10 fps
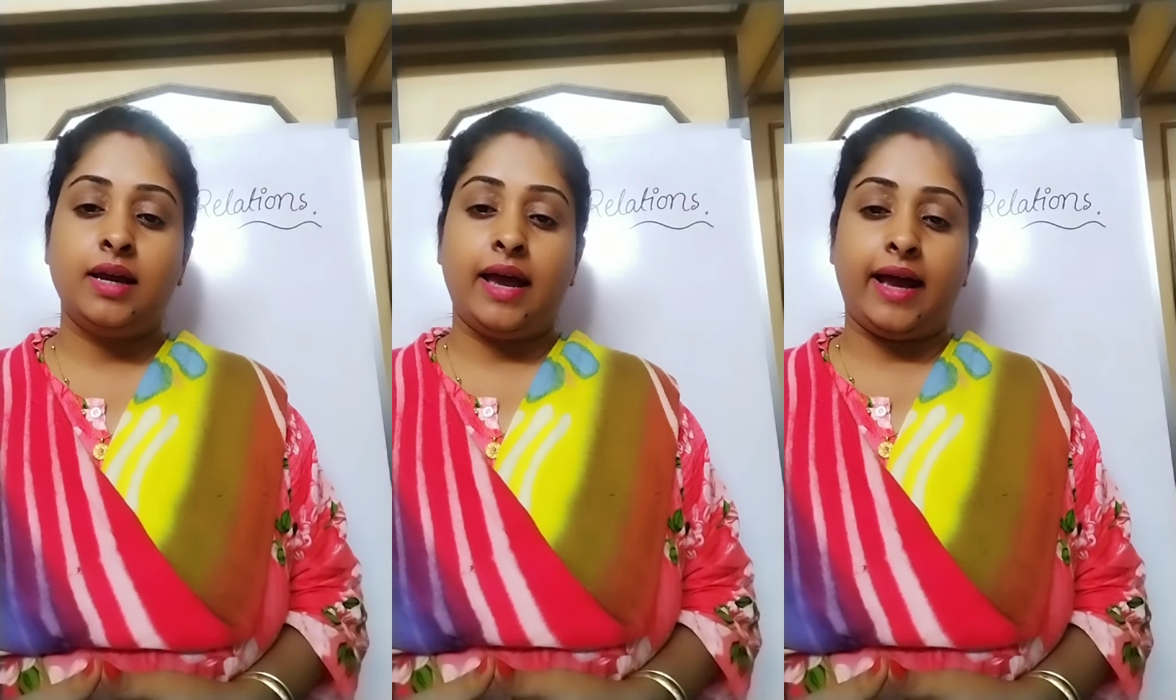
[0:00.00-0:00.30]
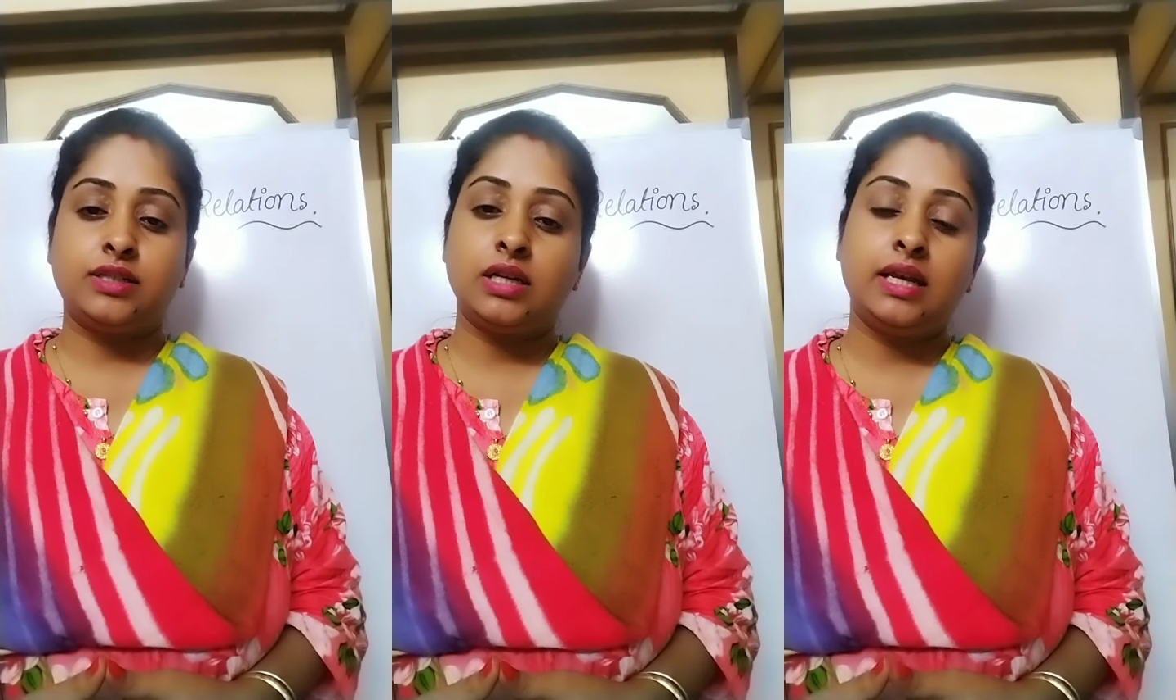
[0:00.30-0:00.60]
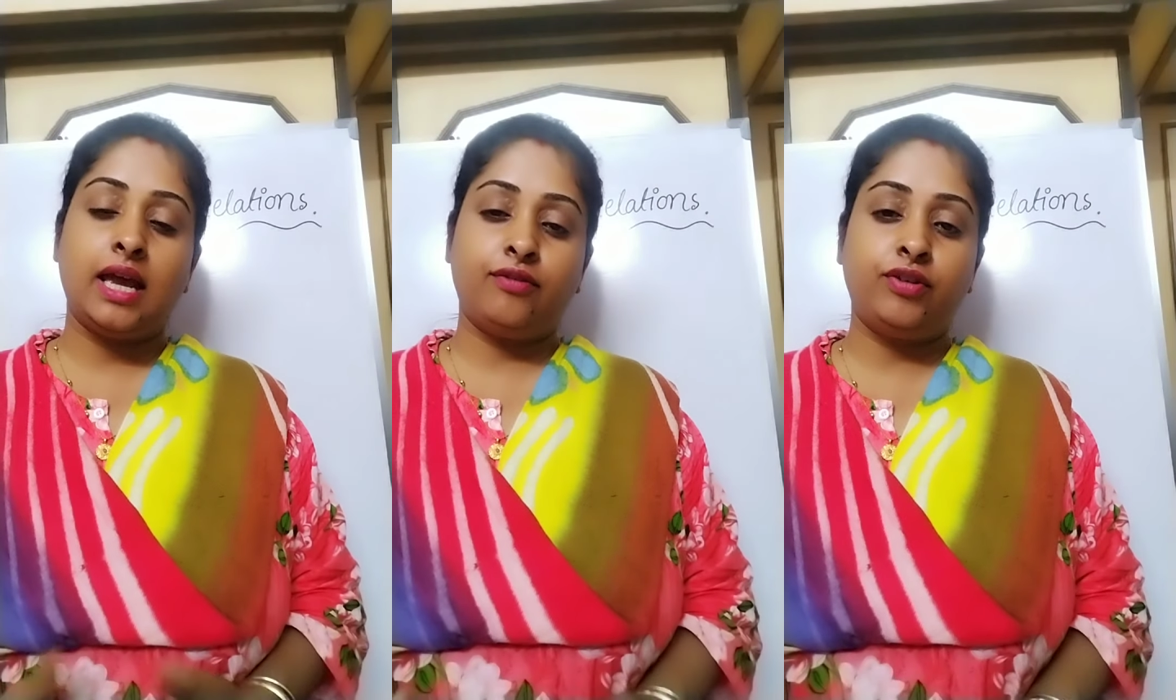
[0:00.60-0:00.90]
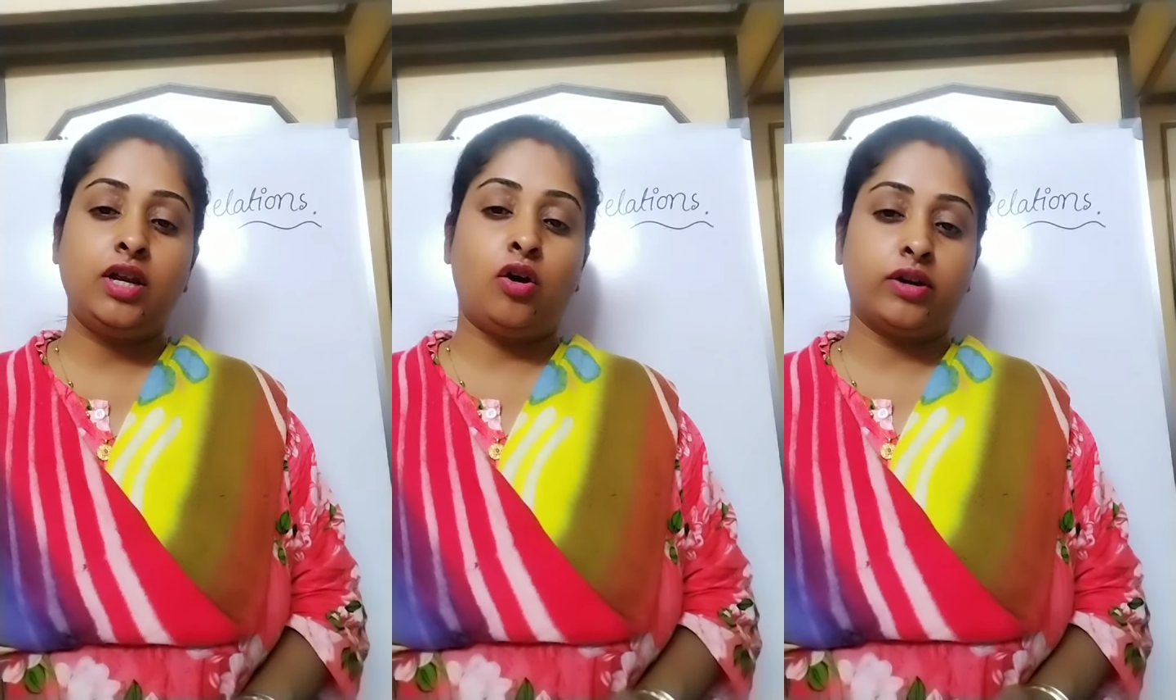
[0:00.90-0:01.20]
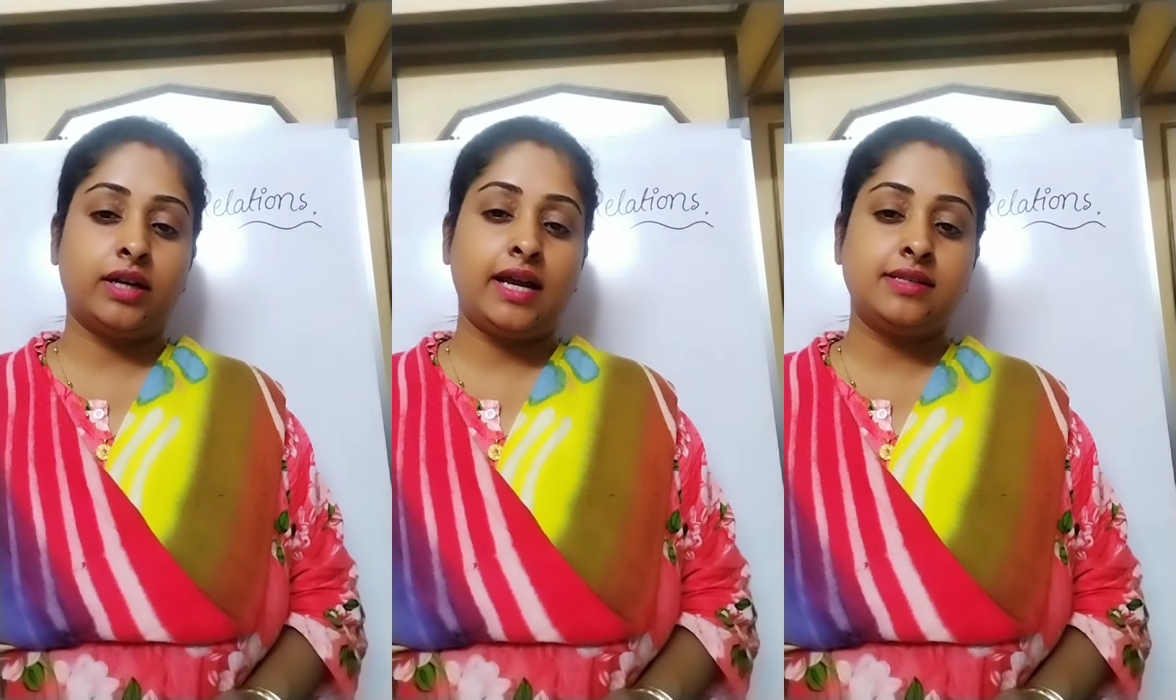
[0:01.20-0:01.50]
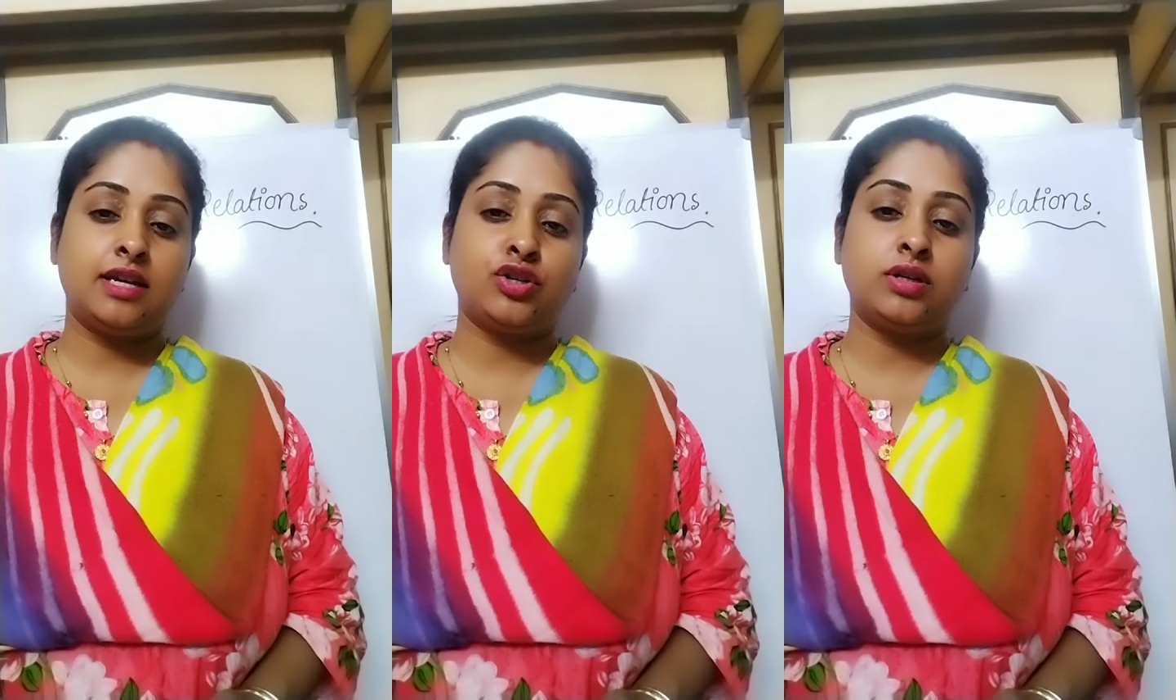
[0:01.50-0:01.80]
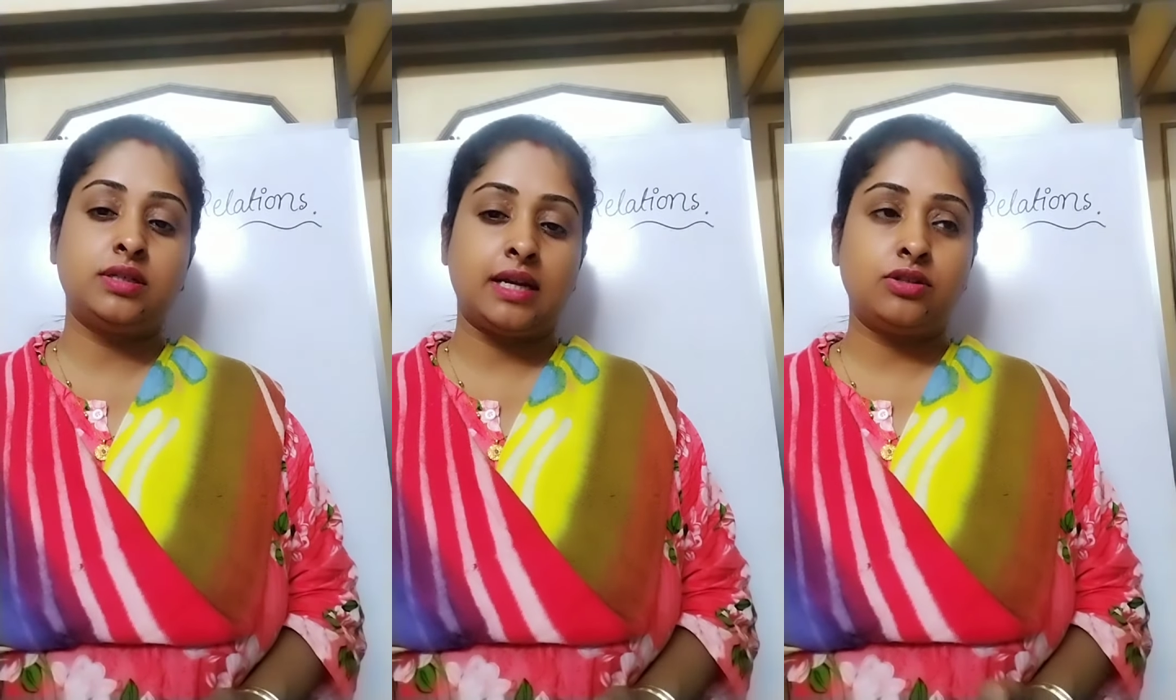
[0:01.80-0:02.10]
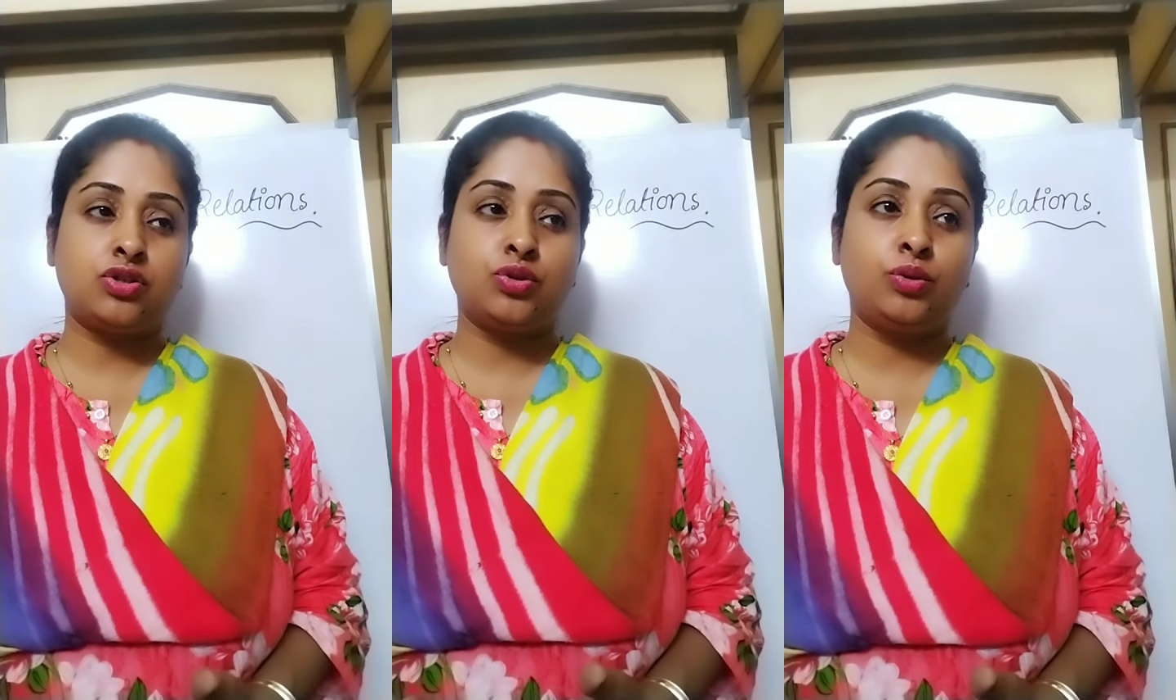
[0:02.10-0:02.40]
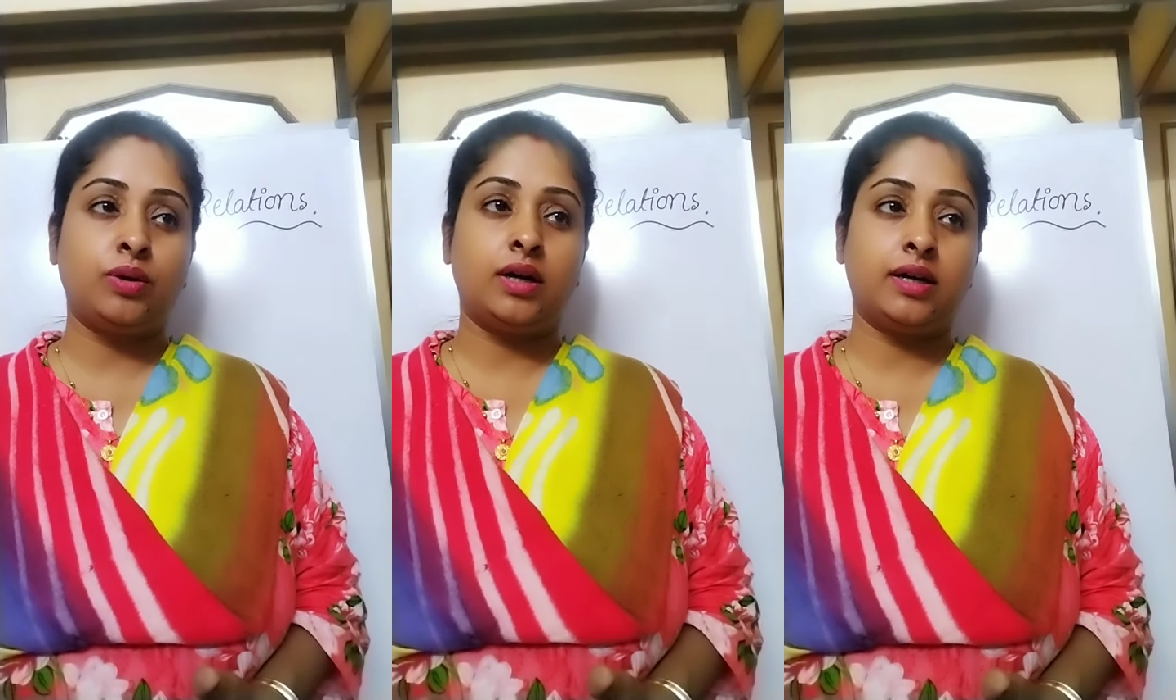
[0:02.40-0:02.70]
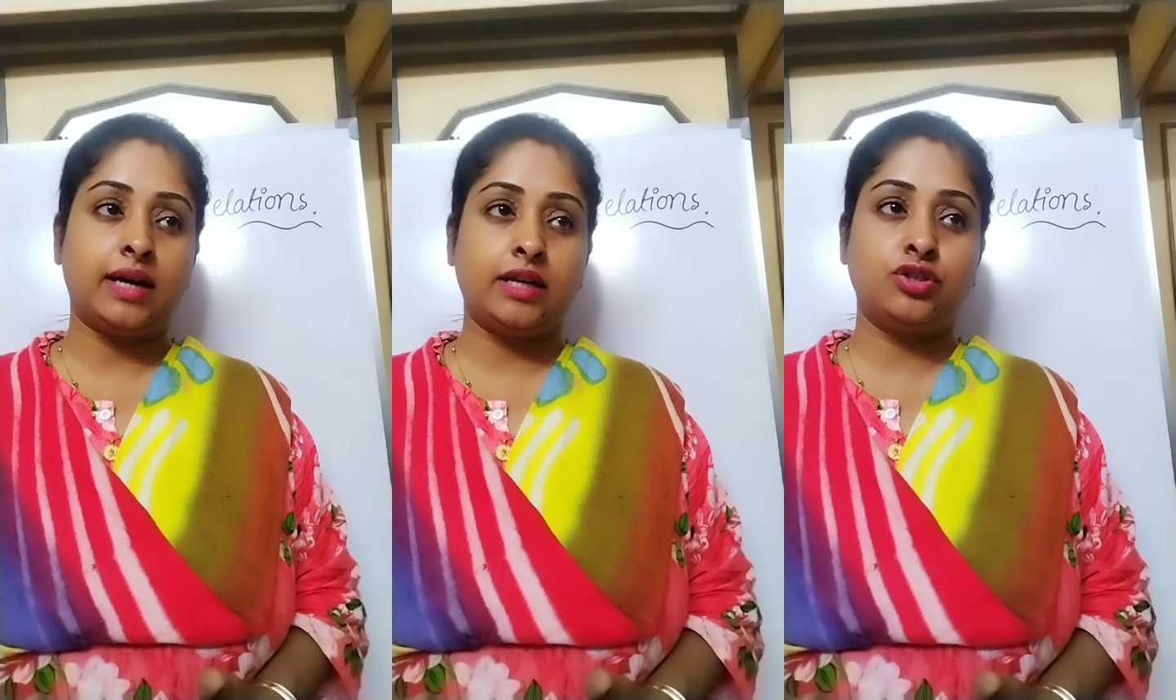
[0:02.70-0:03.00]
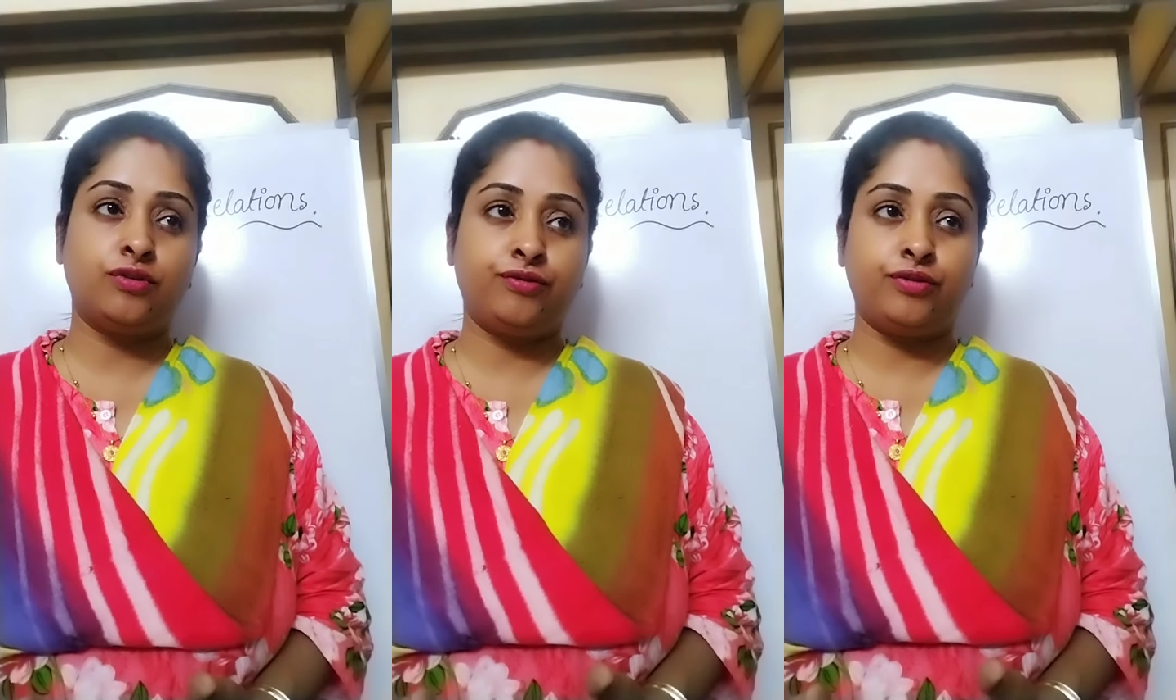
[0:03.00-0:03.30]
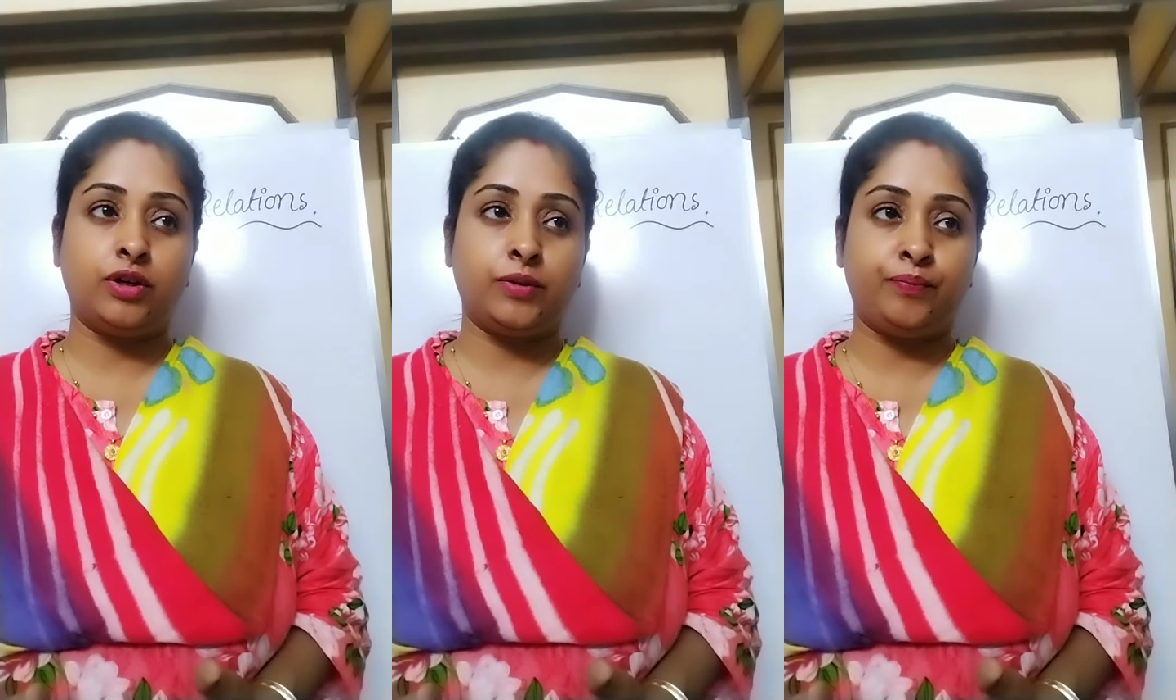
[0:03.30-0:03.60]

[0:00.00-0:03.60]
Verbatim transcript: Actually every organization tends to uh, kind of uh,